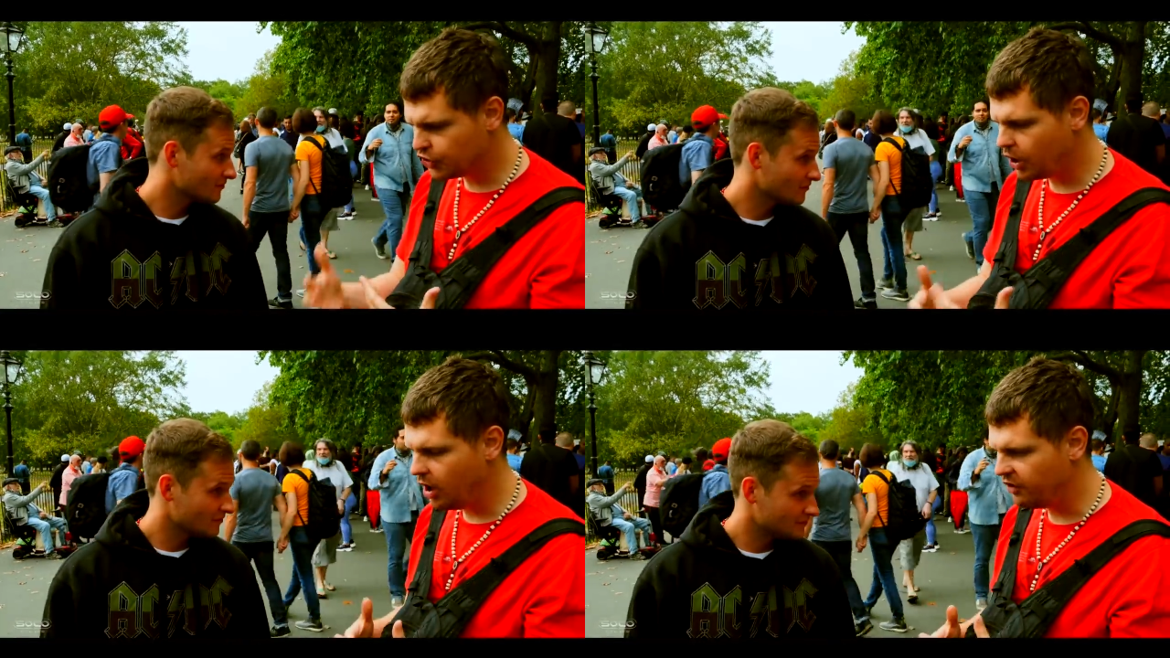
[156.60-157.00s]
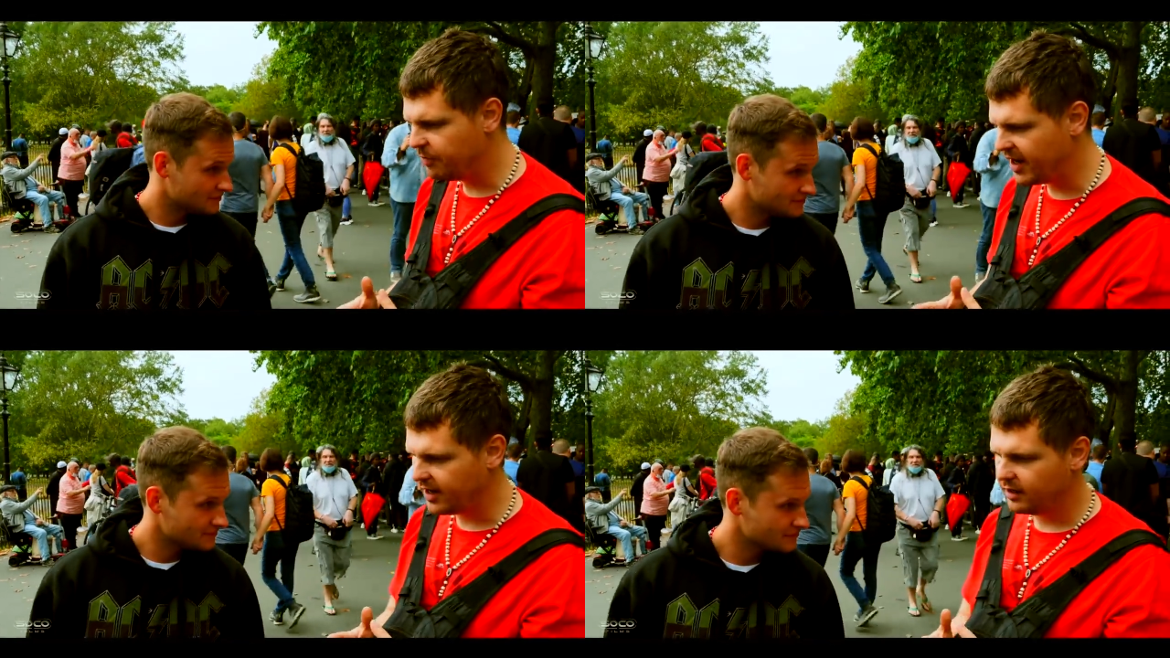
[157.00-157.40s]
Speaker 1: start
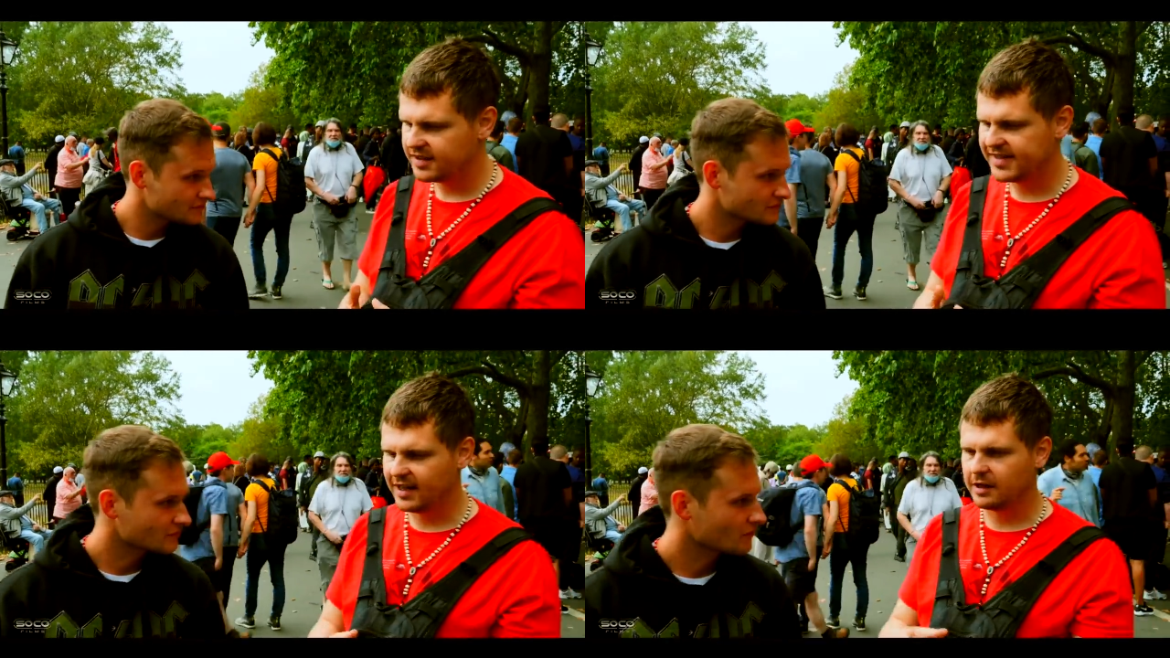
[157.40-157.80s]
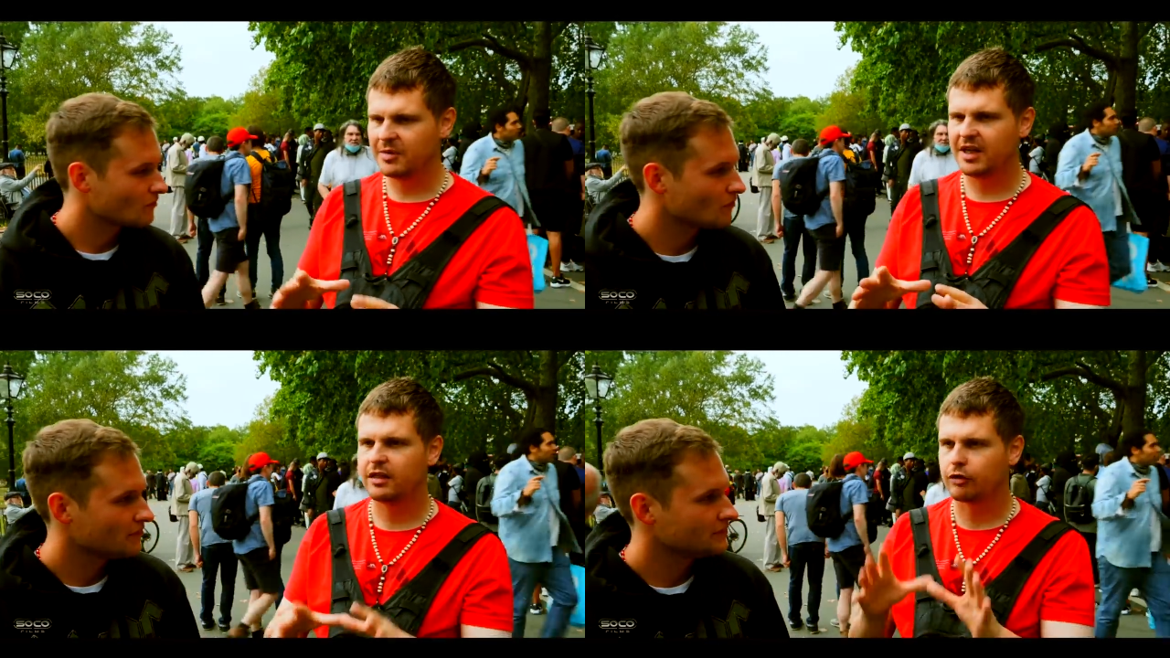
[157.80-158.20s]
off by
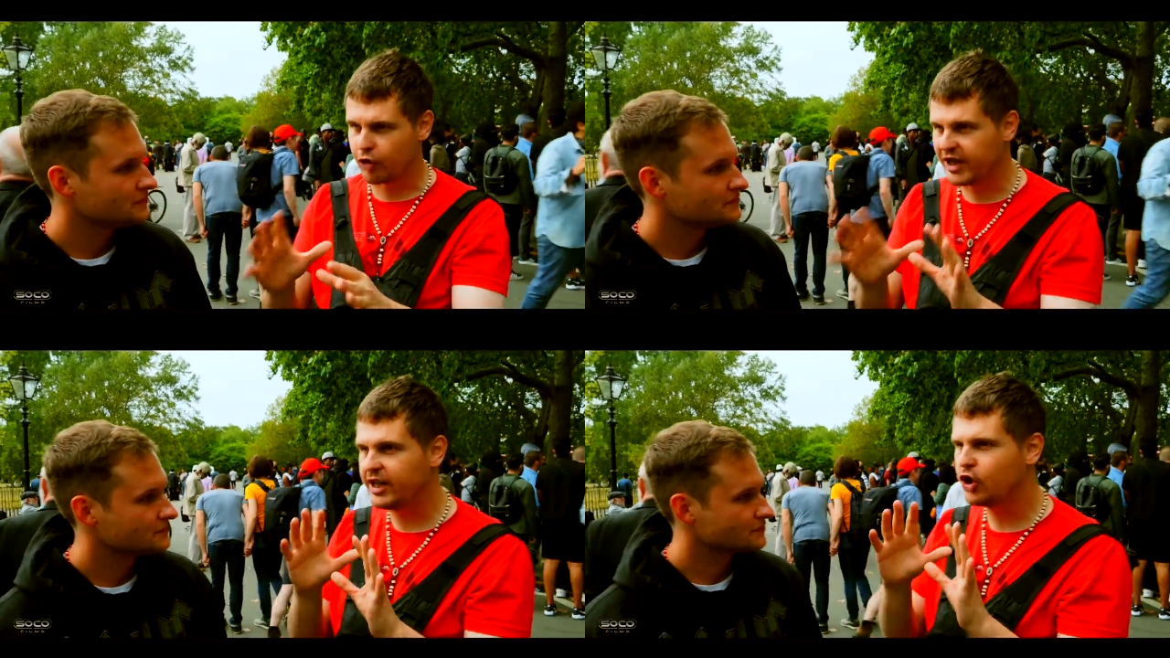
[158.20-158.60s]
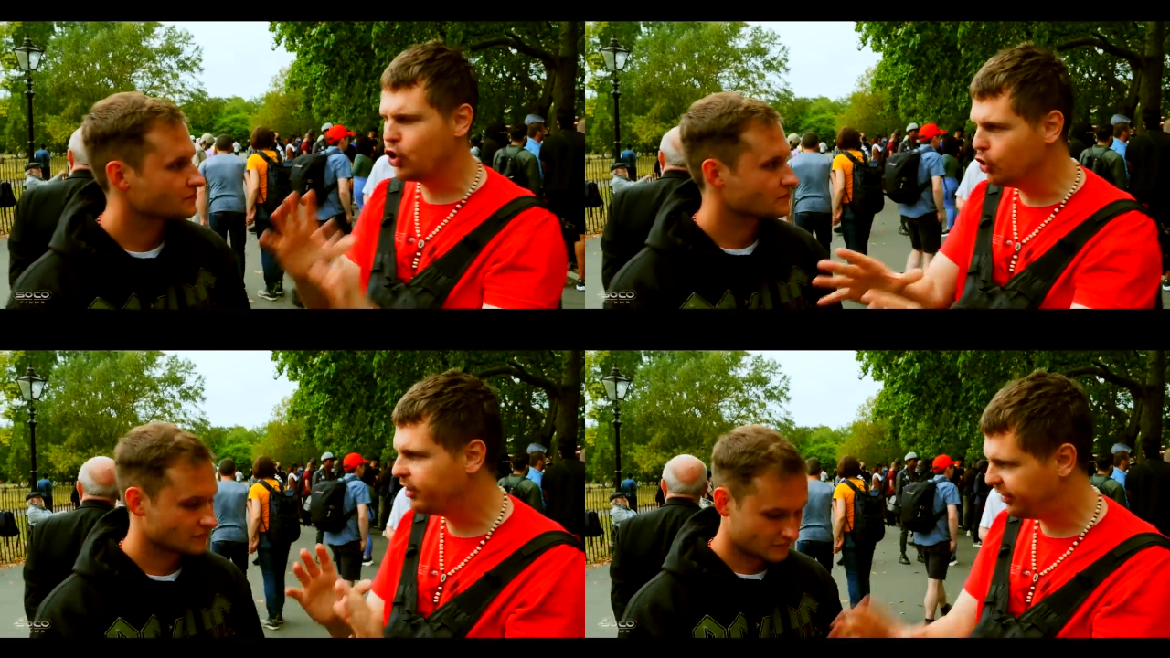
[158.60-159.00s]
telling me three
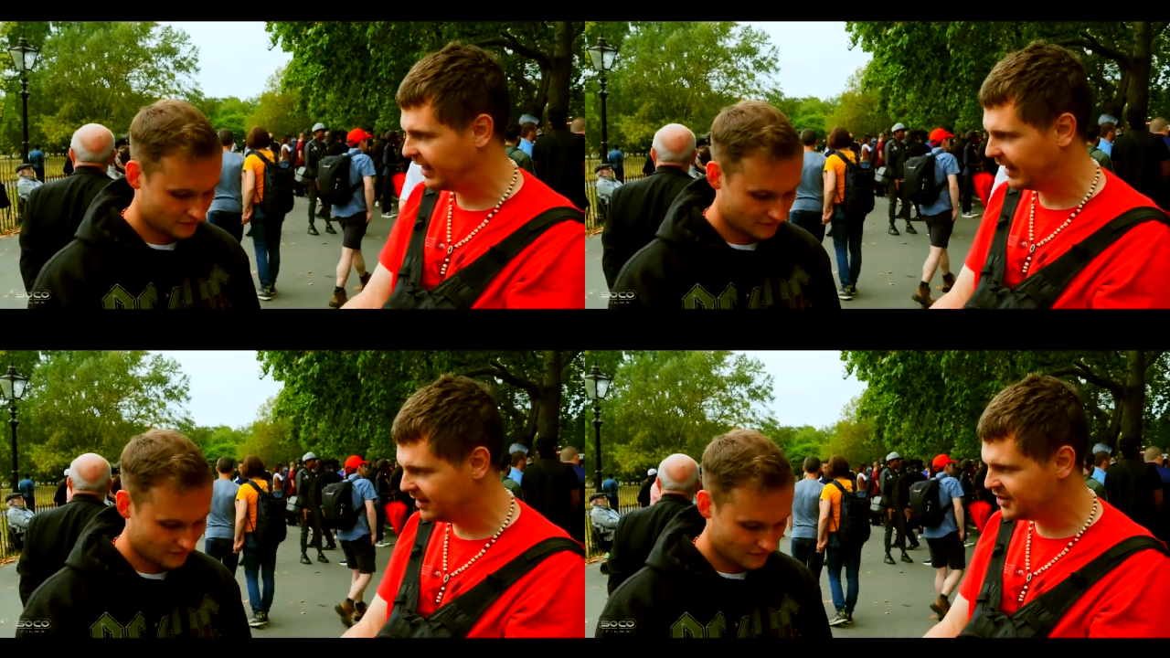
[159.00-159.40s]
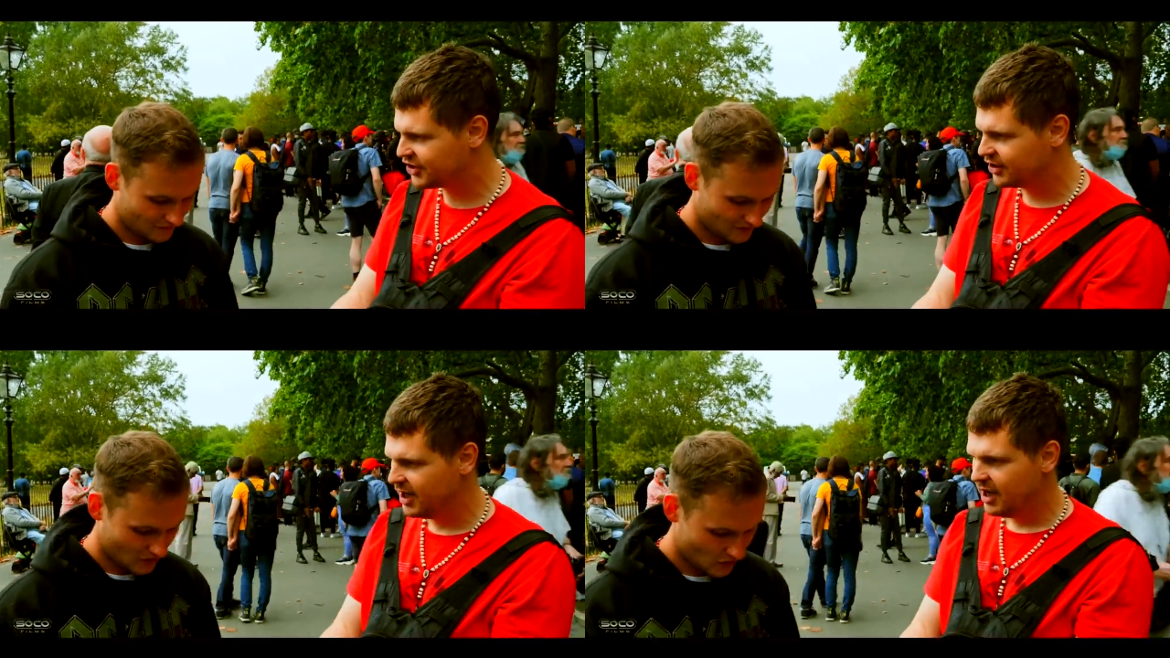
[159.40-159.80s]
good
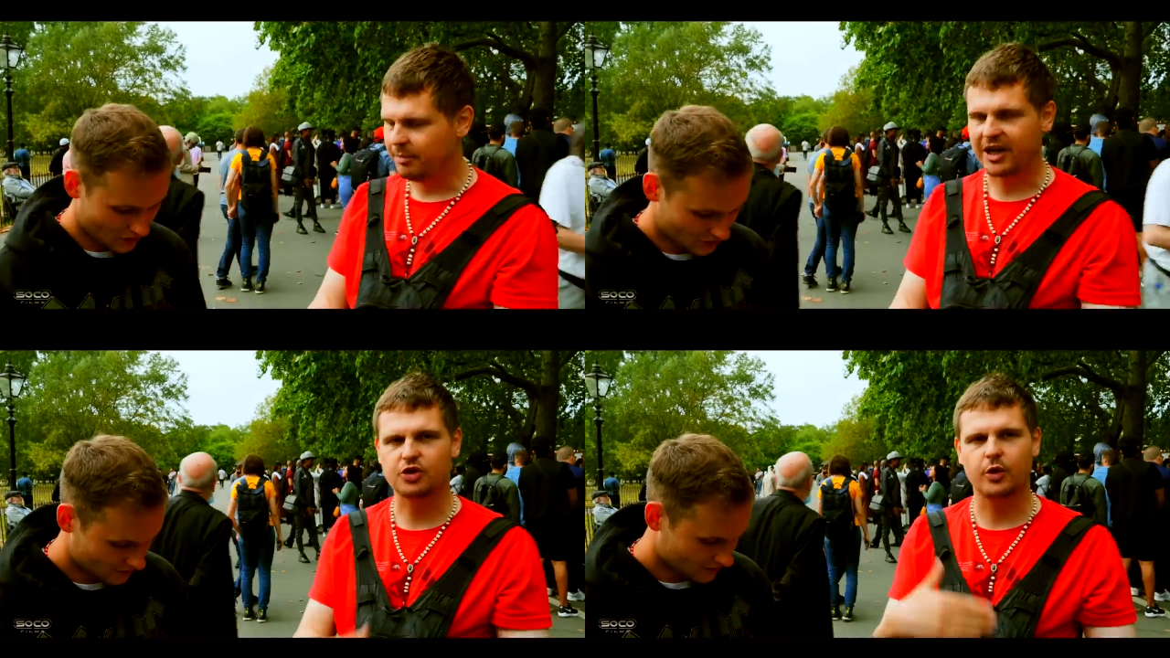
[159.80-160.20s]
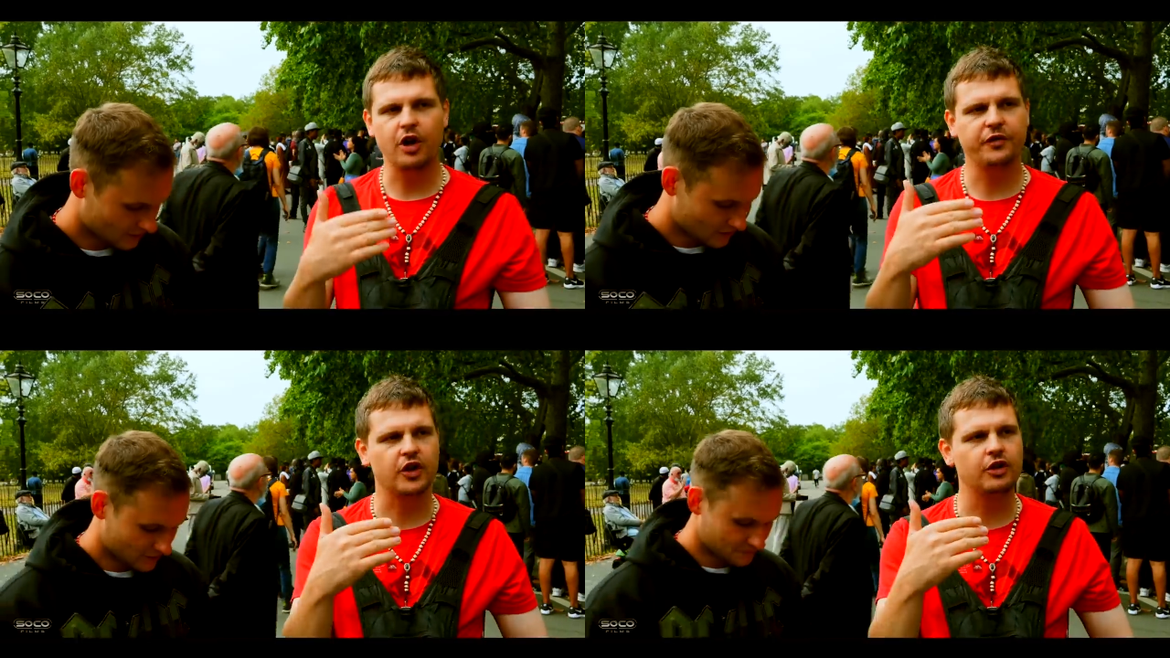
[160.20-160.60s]
things because
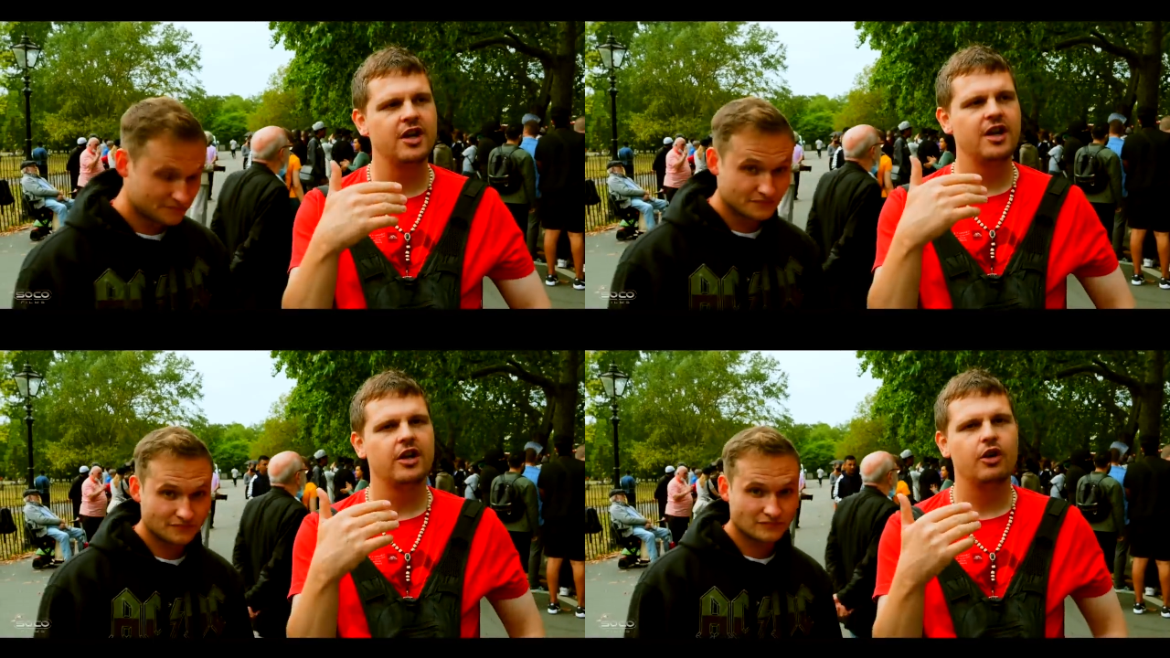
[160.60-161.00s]
we're often